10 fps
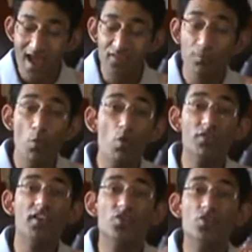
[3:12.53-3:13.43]
has
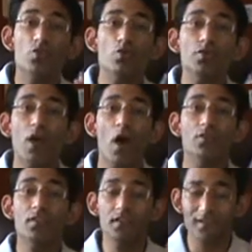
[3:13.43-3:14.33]
more than
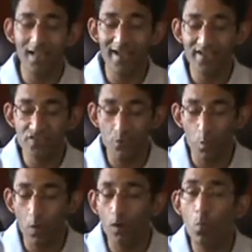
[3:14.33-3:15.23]
2,000 clients
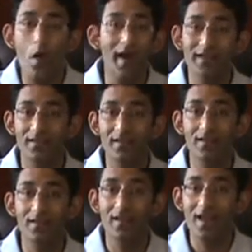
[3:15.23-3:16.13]
worldwide
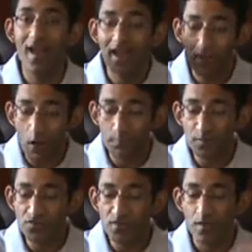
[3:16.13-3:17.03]
and
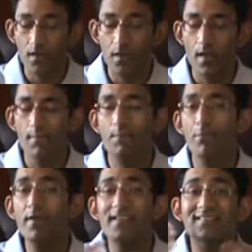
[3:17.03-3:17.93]
offers
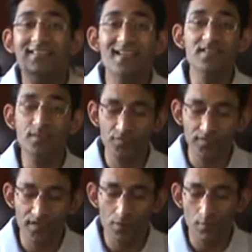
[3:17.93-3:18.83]
pretty extensive
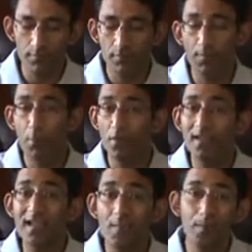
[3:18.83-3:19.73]
set of
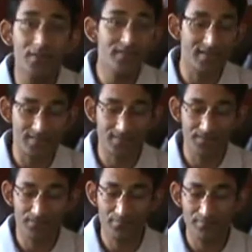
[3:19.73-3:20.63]
reporting
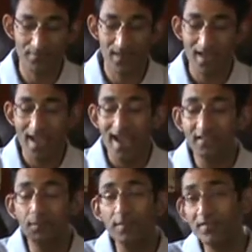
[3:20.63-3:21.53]
capabilities.
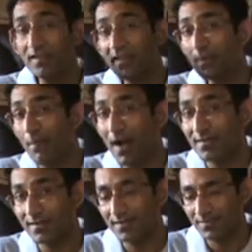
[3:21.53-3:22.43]
And the fascinating
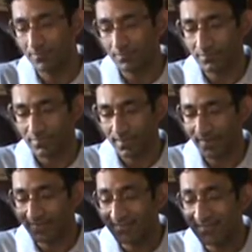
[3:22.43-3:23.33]
part is
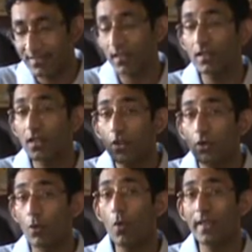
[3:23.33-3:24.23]
it is still
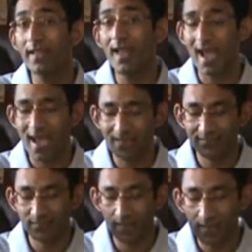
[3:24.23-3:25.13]
growing
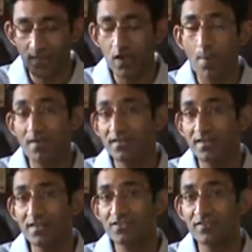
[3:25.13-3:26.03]
as the e-commerce
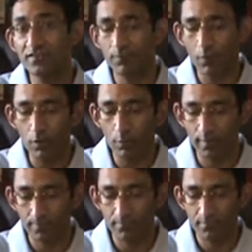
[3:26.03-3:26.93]
industry is evolving.